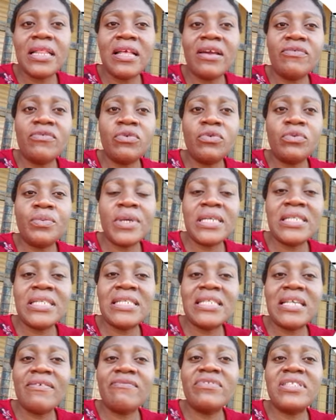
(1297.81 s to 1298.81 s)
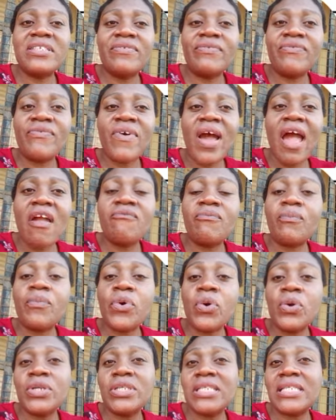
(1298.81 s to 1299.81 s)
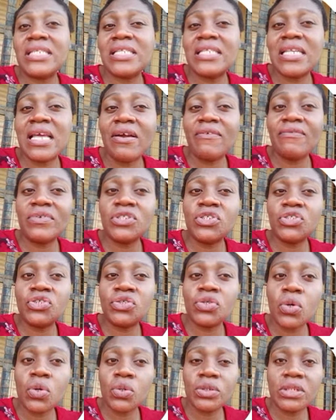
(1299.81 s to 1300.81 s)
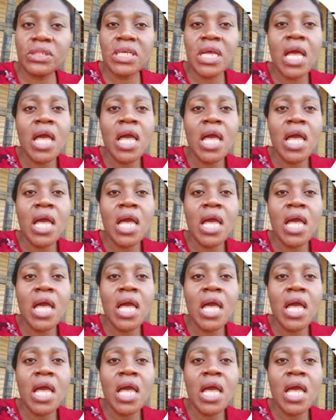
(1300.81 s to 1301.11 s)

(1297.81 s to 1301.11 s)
level will be 75.7 tons.